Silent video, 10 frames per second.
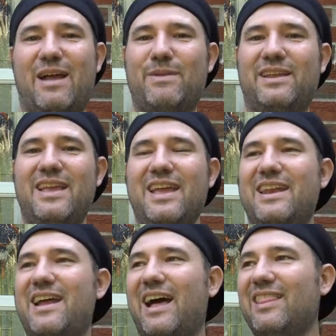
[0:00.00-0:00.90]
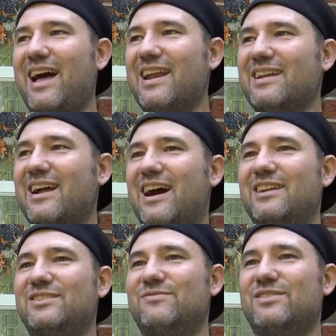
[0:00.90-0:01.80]
I mean, not a lot of
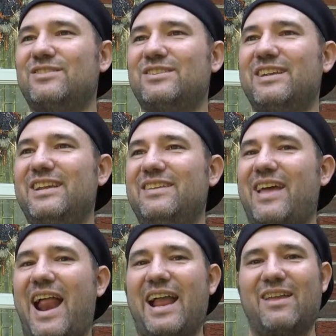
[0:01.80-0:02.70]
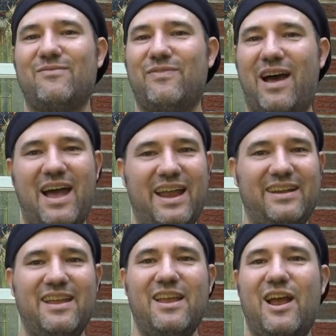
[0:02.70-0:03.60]
controversy that I can
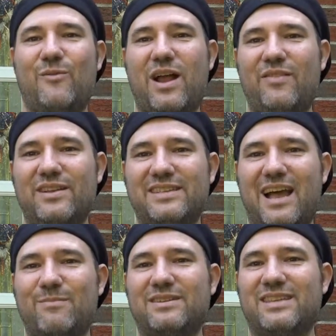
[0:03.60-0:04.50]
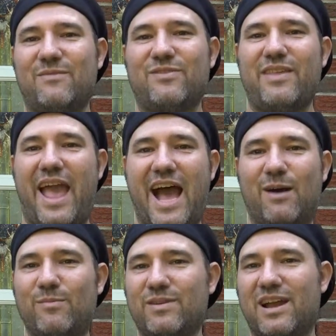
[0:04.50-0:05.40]
find around this album except for the
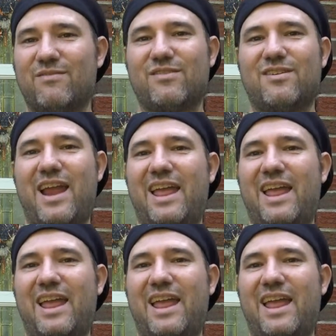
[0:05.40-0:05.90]
album cover,